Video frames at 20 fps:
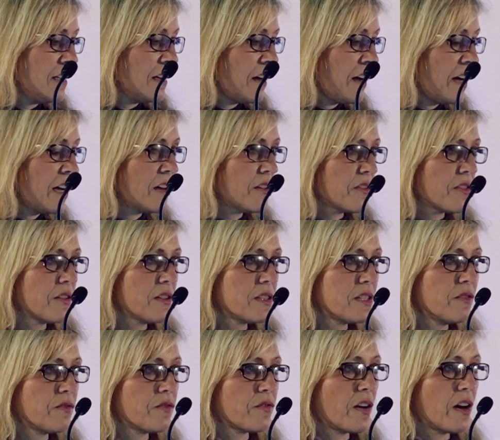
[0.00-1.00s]

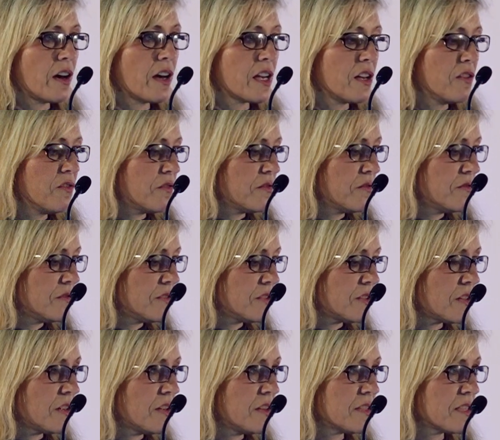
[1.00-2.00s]
IR35
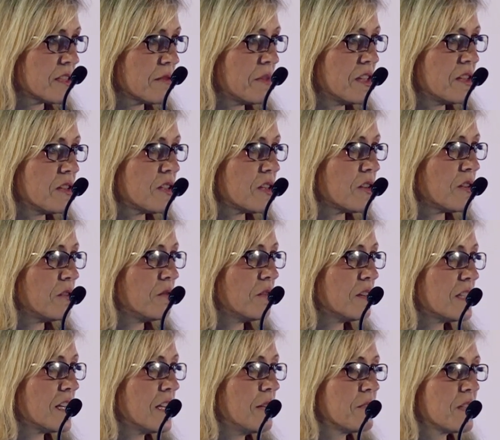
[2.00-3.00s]
turns them into a
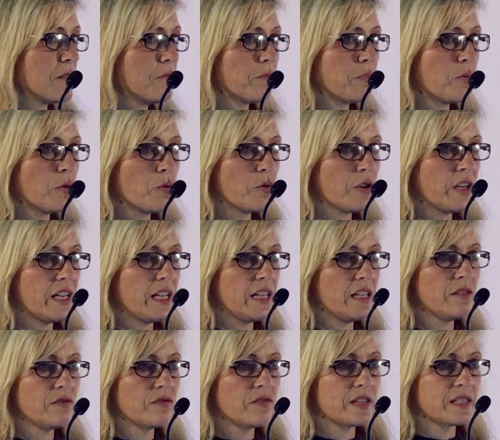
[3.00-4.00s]
deemed
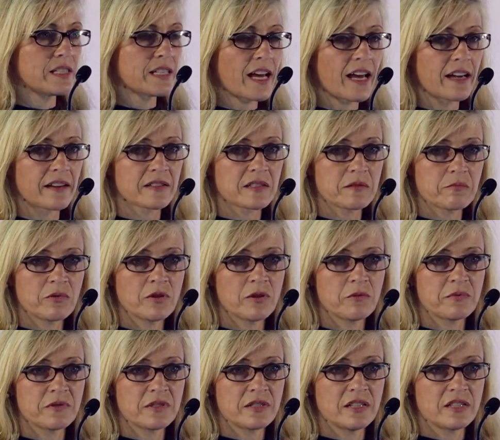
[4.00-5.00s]
employee for tax
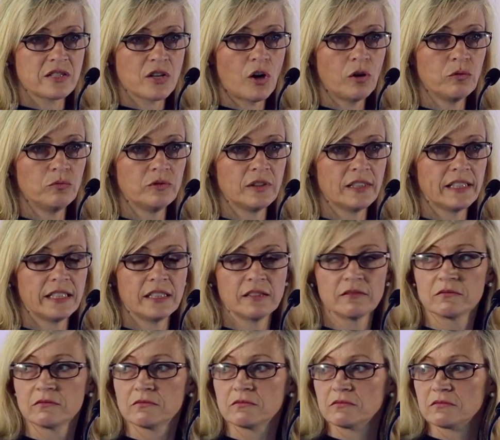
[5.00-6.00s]
purposes only.
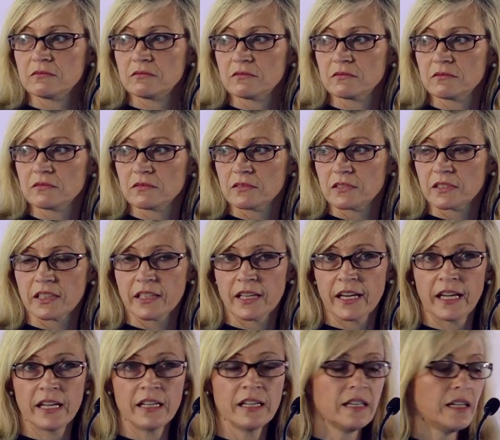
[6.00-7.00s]

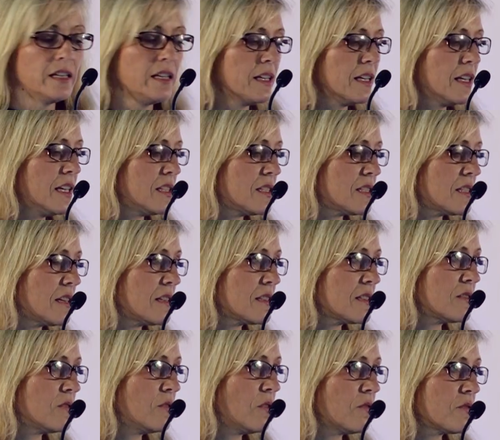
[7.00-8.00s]
Okay? It
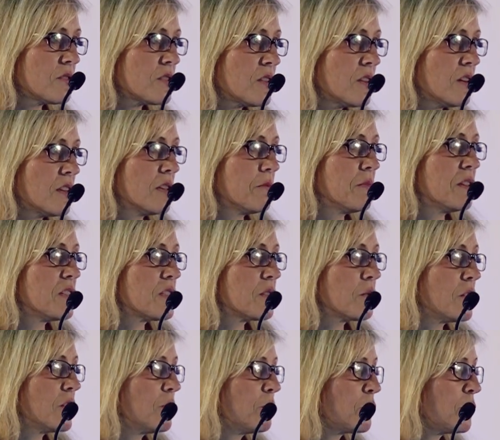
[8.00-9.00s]
does not turn them into
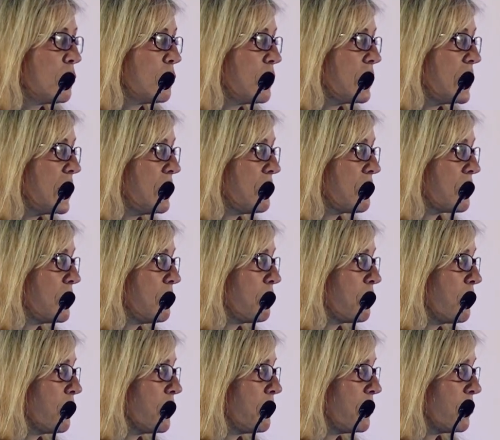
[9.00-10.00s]
an employee for
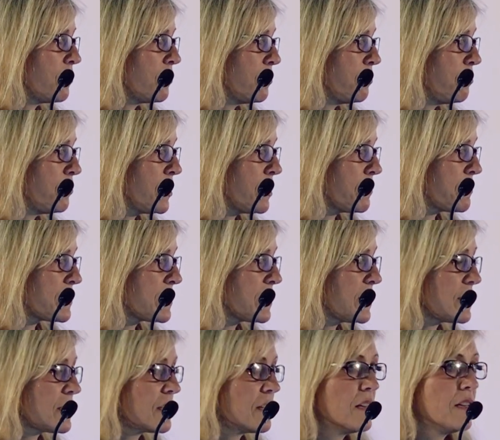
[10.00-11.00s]
employment law
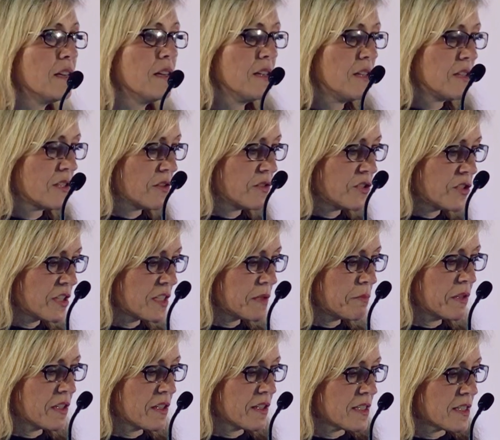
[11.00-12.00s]
purposes. So just
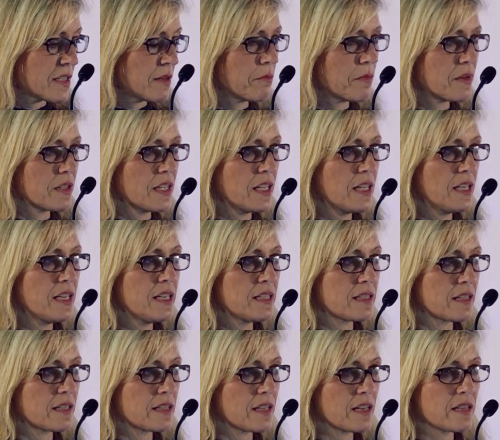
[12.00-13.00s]
because somebody is
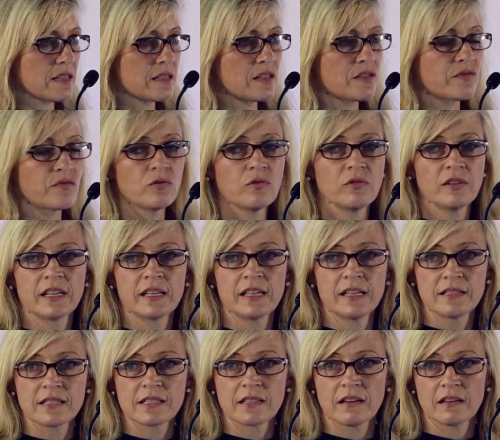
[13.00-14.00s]
assessed as falling
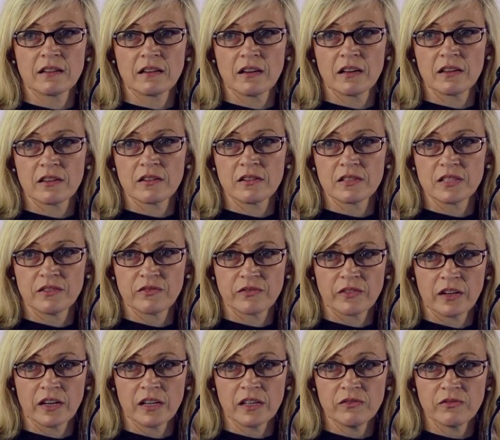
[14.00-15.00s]
inside
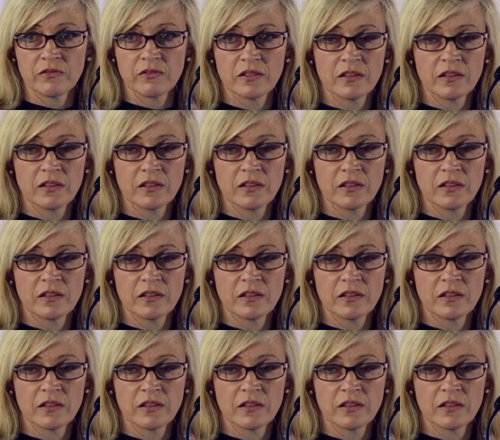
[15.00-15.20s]
IR35,